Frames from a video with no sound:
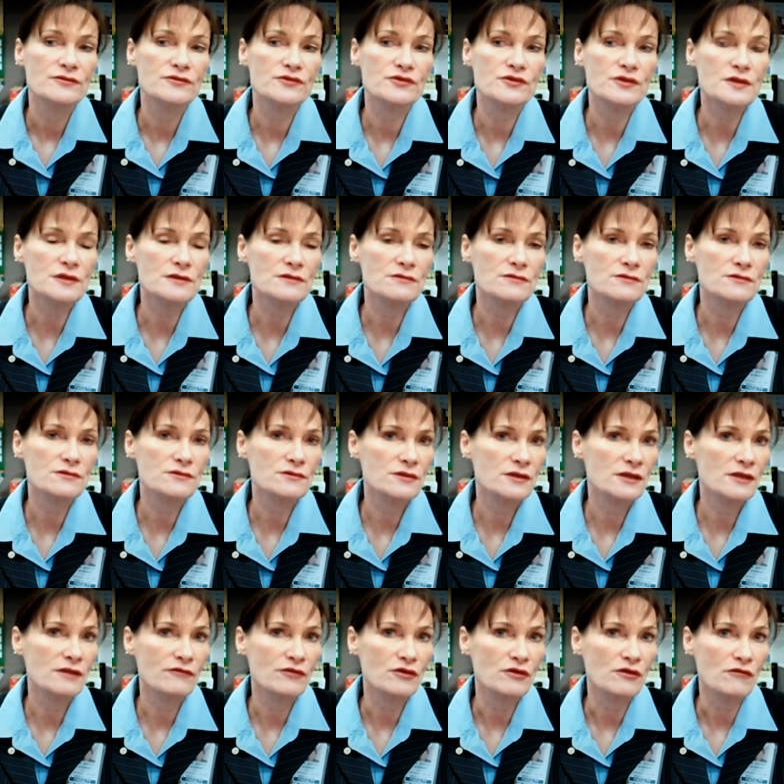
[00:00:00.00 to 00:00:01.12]
Just to
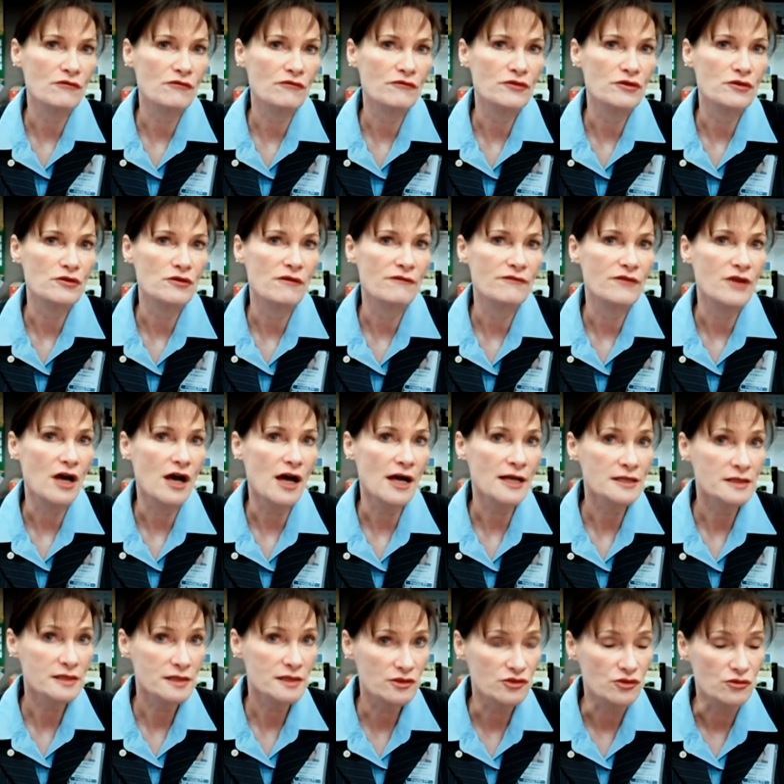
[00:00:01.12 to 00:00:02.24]
give you an overview of the high
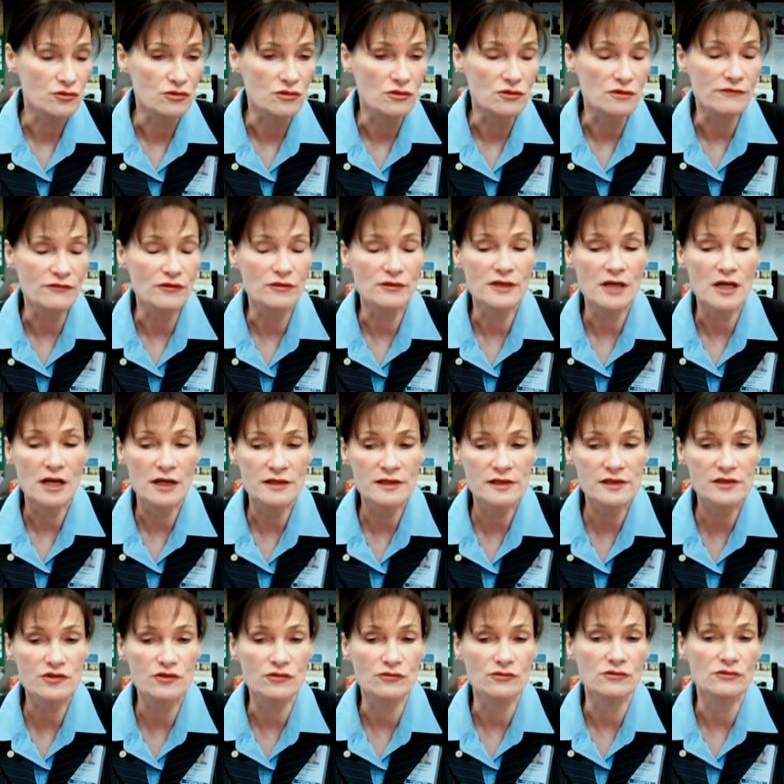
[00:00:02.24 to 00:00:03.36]
school, if you're in high
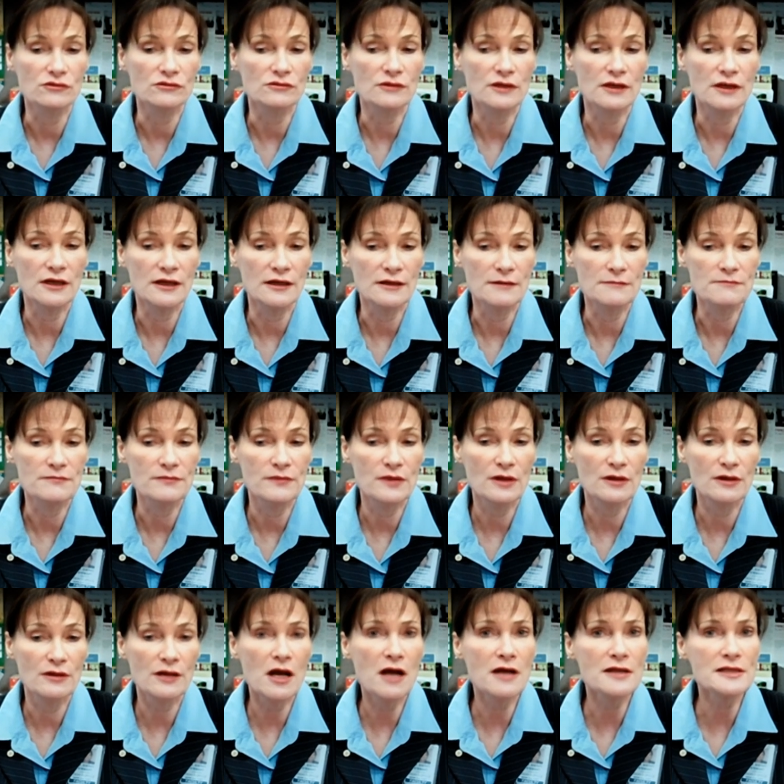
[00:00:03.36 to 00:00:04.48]
school, um,
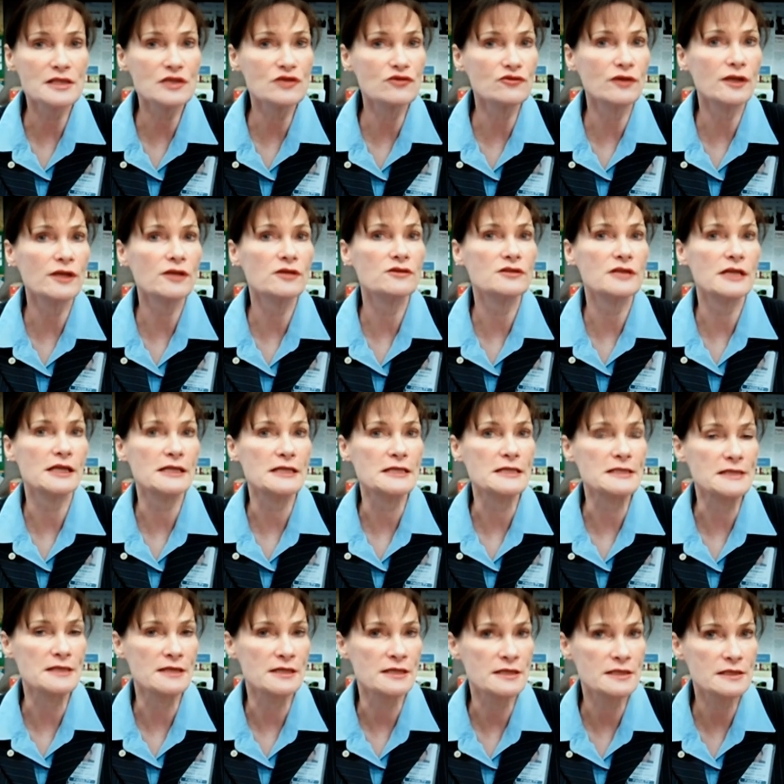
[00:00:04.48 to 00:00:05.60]
concentrate on taking
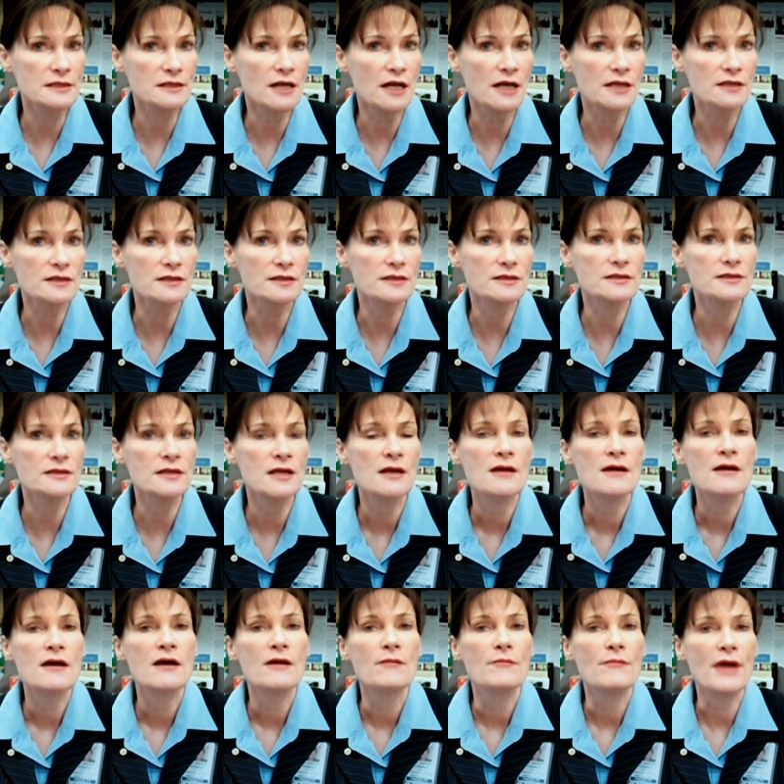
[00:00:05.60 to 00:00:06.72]
science classes,
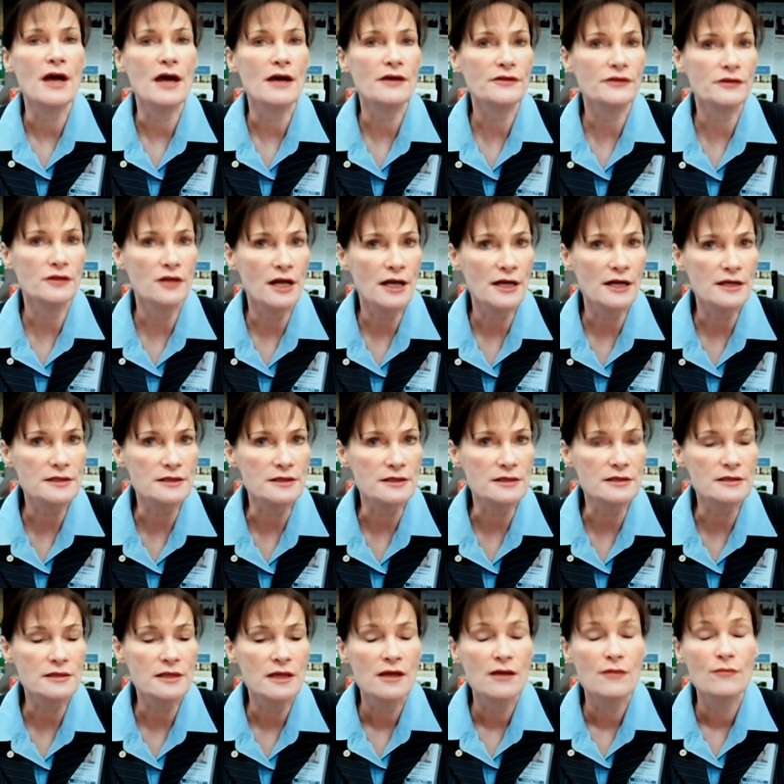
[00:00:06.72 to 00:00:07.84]
math
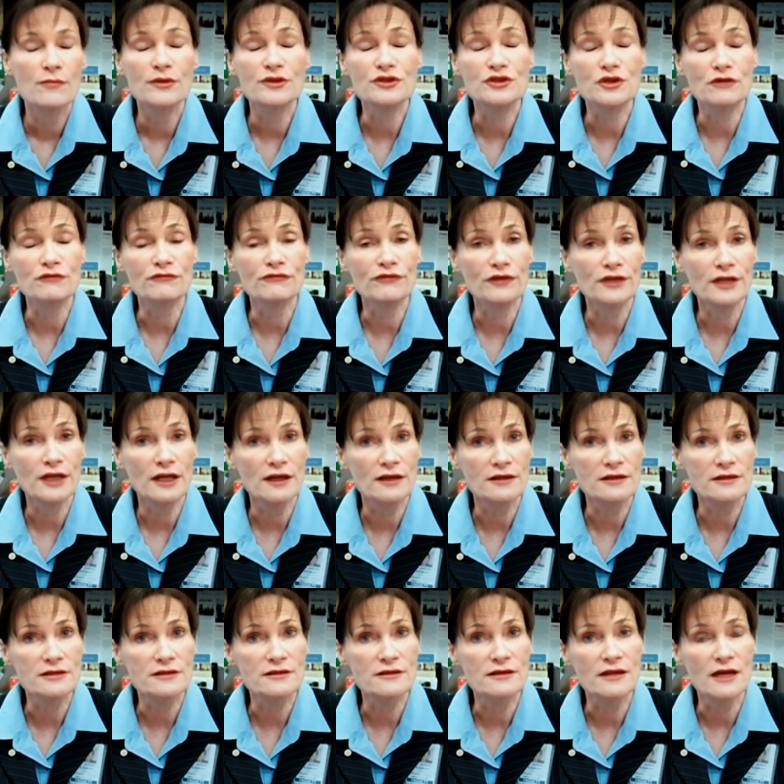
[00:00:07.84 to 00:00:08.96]
classes, but don't
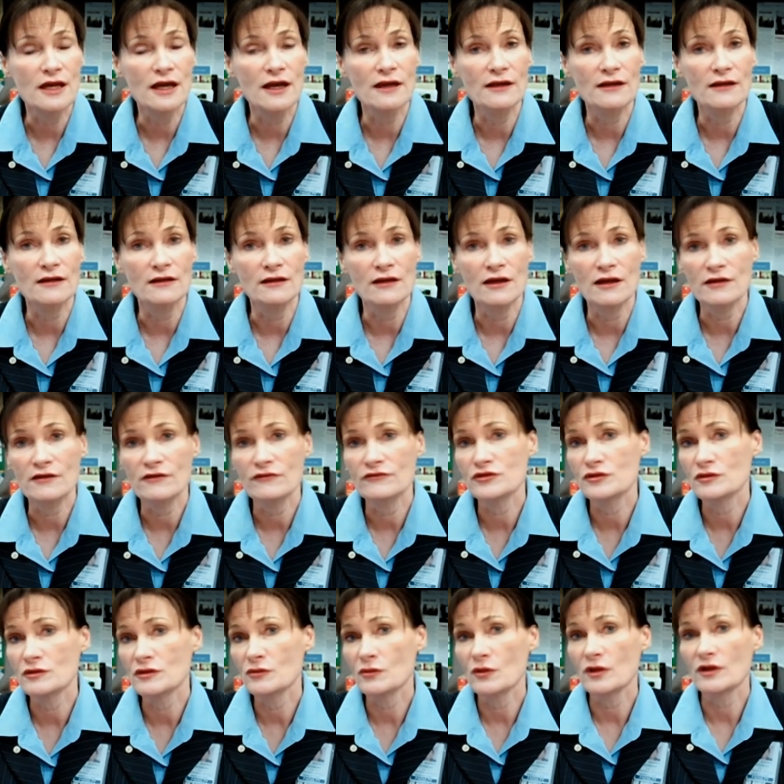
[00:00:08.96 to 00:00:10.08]
forget that a lot of
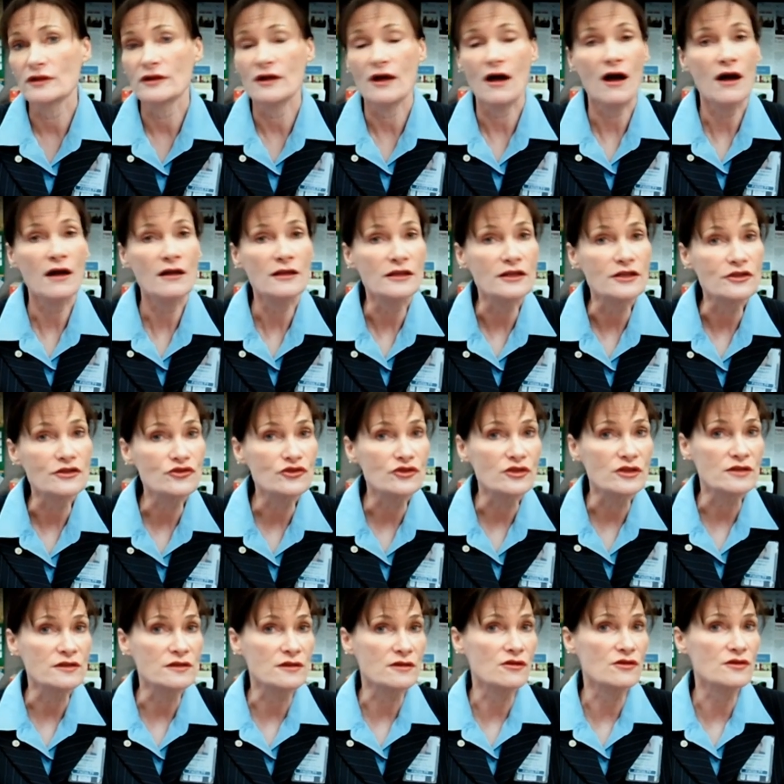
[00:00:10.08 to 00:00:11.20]
doing well in college
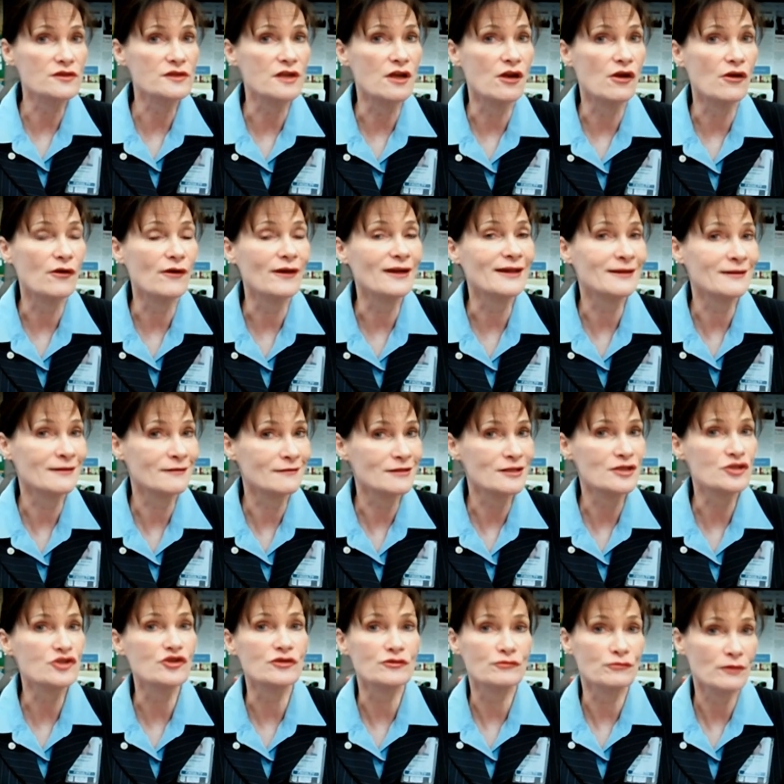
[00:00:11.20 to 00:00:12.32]
is also
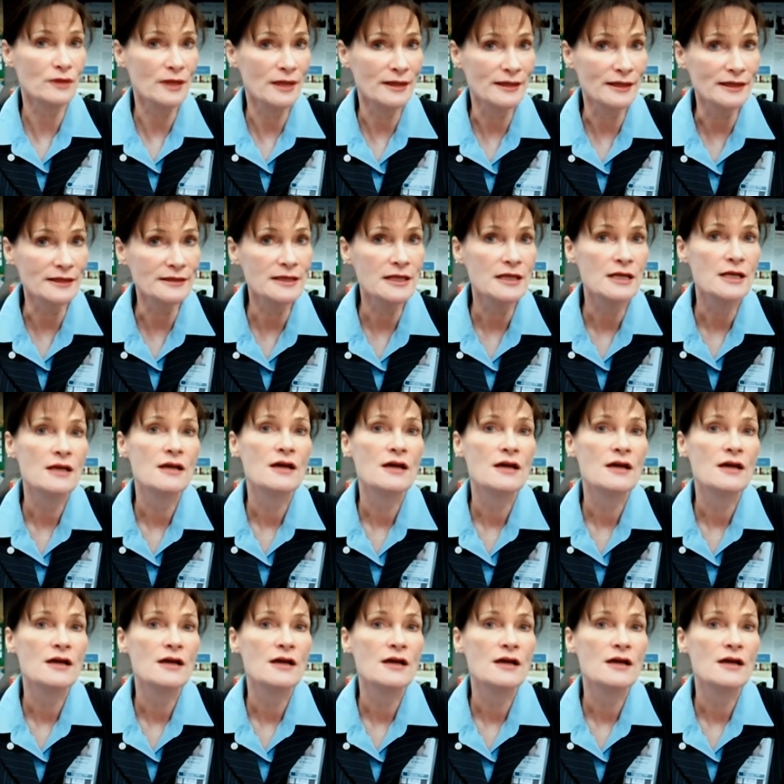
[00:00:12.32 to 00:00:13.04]
English and writing.